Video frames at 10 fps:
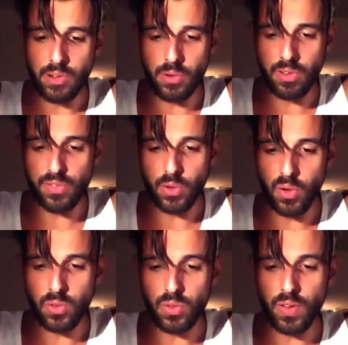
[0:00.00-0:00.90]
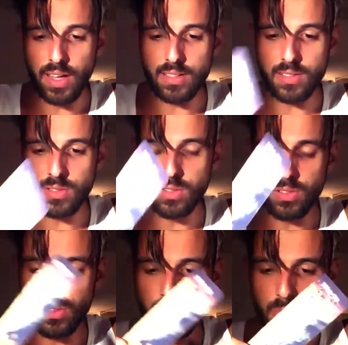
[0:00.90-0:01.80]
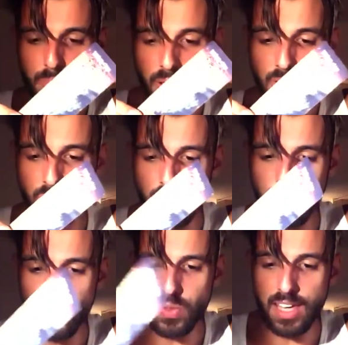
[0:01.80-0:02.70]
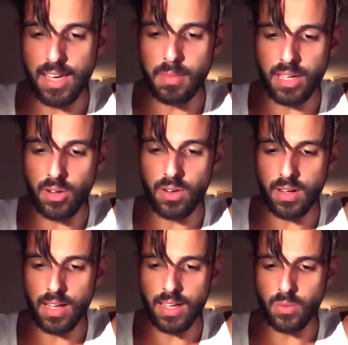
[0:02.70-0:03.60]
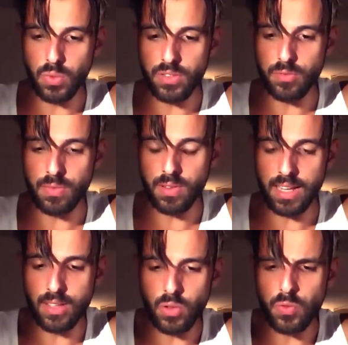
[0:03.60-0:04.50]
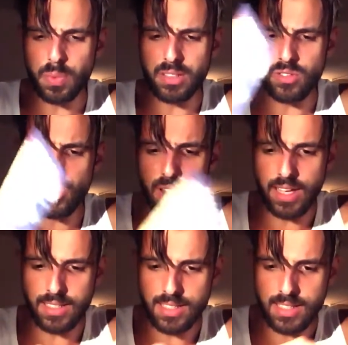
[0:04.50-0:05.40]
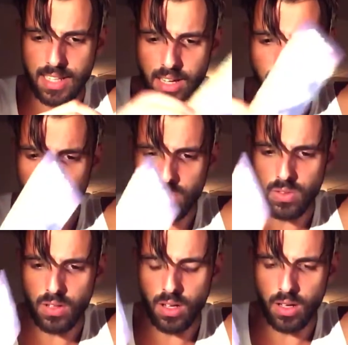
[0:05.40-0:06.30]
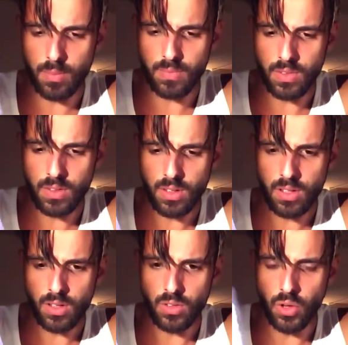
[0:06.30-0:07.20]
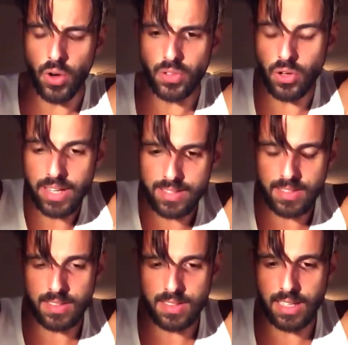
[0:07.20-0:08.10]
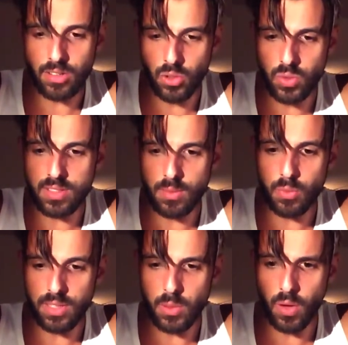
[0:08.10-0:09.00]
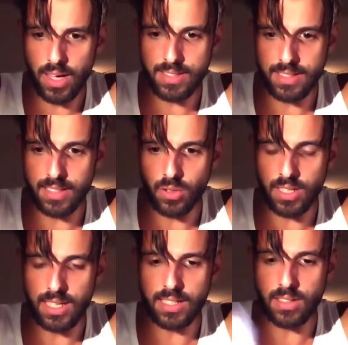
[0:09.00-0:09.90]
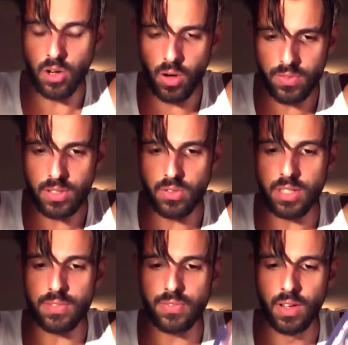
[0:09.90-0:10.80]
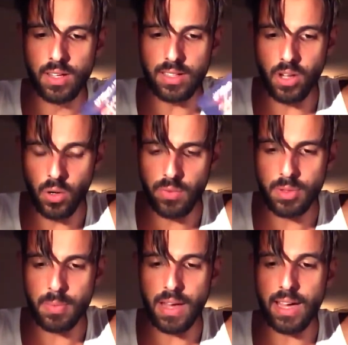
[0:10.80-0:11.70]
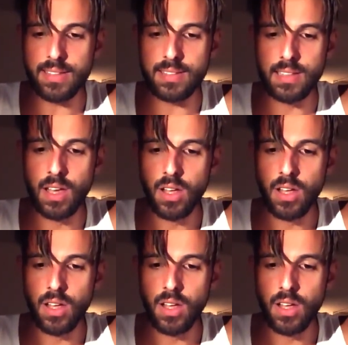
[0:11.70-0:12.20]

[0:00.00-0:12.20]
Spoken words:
rough road, but you've came here and you've been trained now. Learn your lessons and use them really wisely, okay? Let go of the grief, let go of the past.